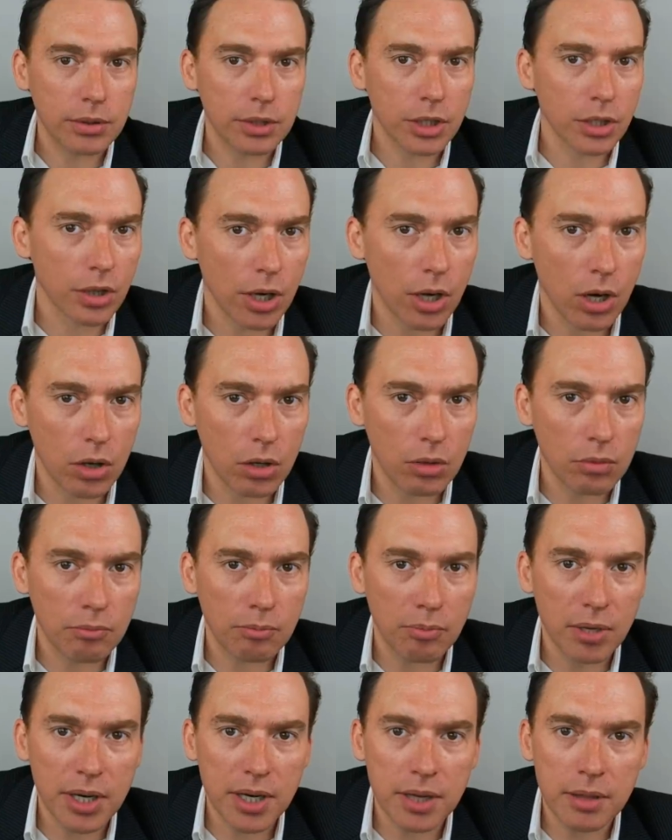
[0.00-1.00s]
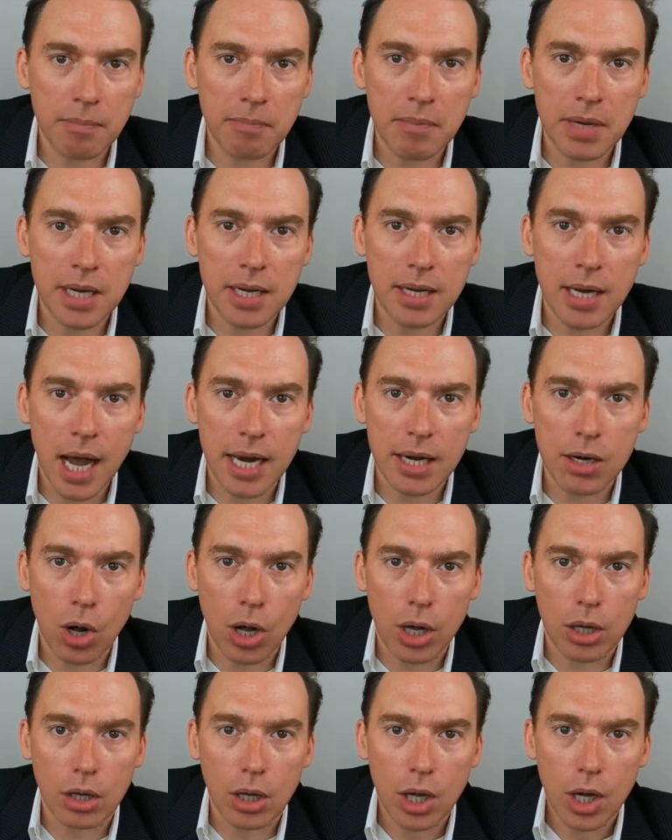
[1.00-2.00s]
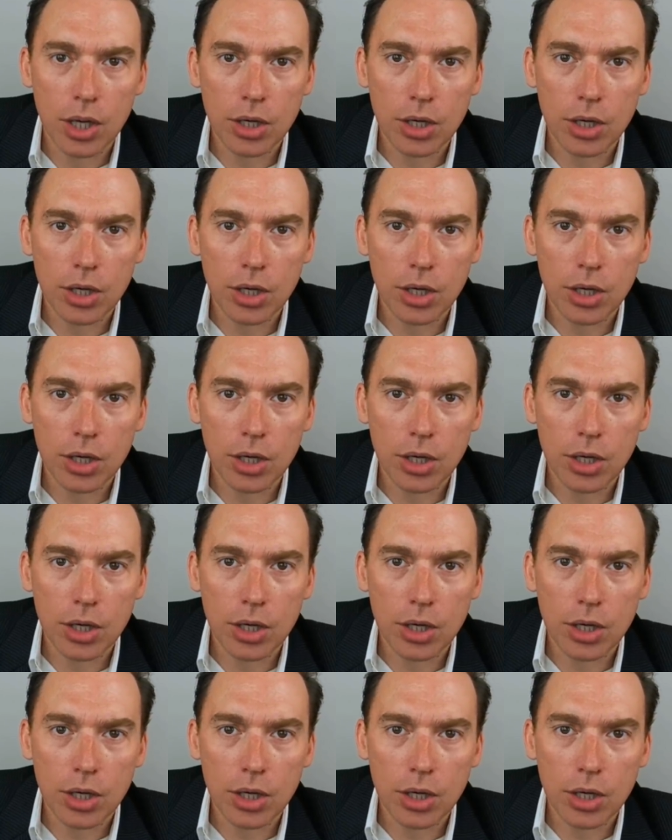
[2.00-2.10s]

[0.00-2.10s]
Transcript: You're at home, burning the midnight oil.